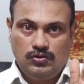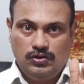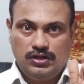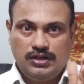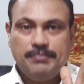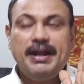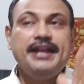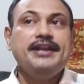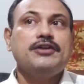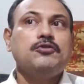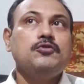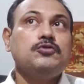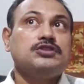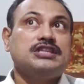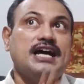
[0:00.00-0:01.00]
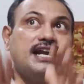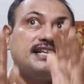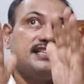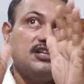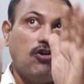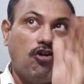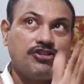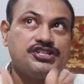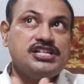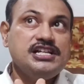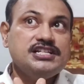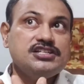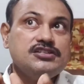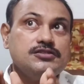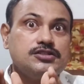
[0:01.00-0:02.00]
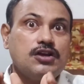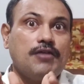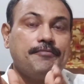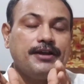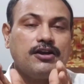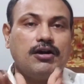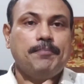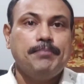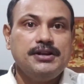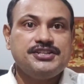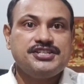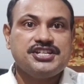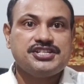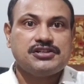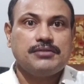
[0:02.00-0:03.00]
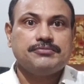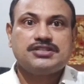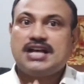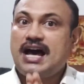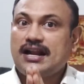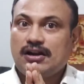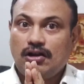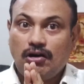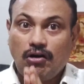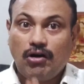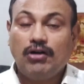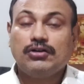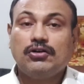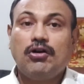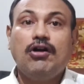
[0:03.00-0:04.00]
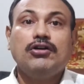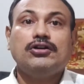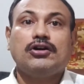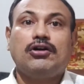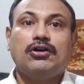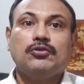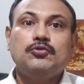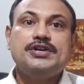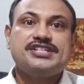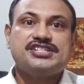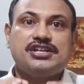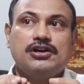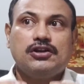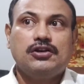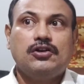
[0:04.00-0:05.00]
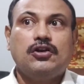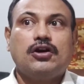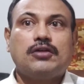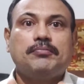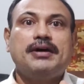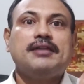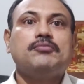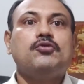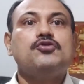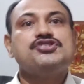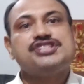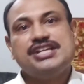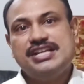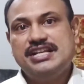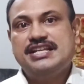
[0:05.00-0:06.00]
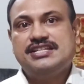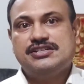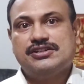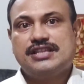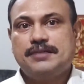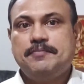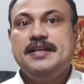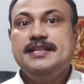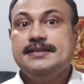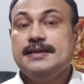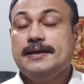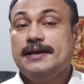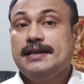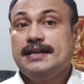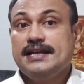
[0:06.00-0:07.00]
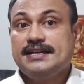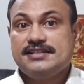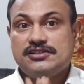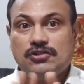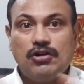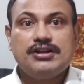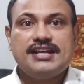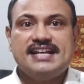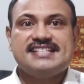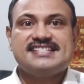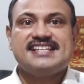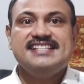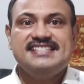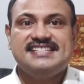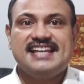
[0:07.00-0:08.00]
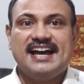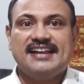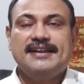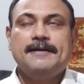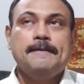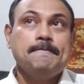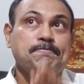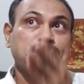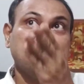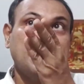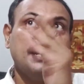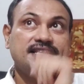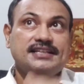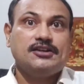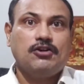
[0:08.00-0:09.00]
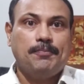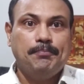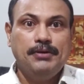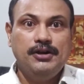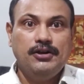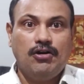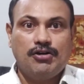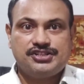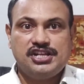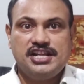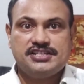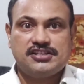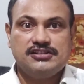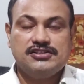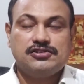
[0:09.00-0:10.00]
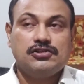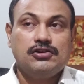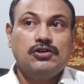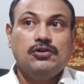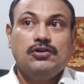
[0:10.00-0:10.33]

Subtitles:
remind you that the oscillations of a coupled systems are not always normal modes in nature. That means it is not essential that the coupled oscillations